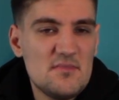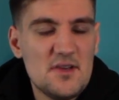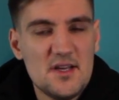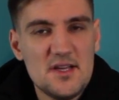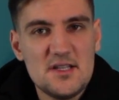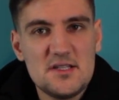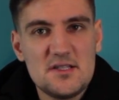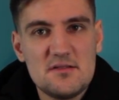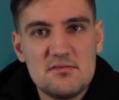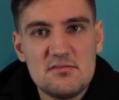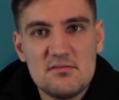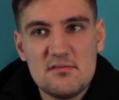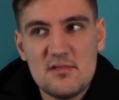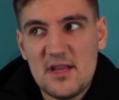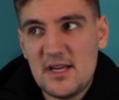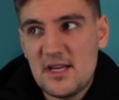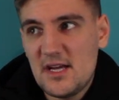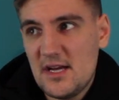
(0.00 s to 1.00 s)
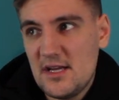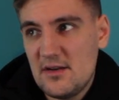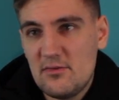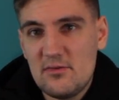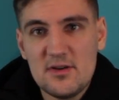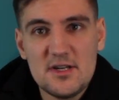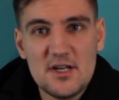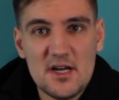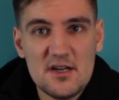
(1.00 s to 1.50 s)
it's kind of
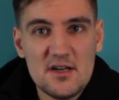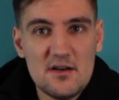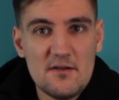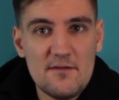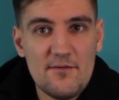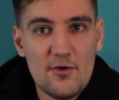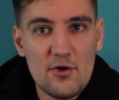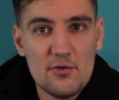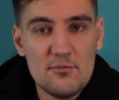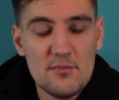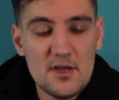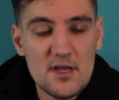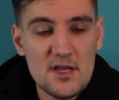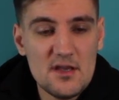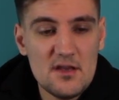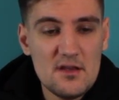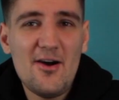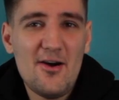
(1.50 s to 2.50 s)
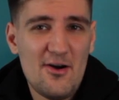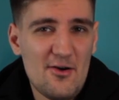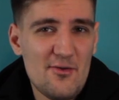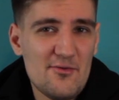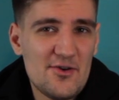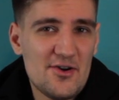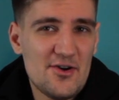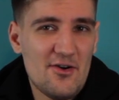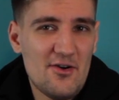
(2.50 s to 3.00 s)
redundant for me.
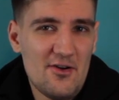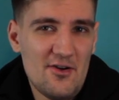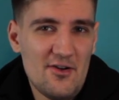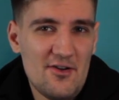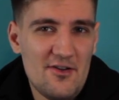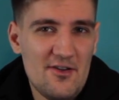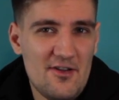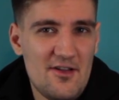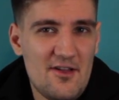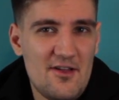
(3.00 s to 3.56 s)
Overall,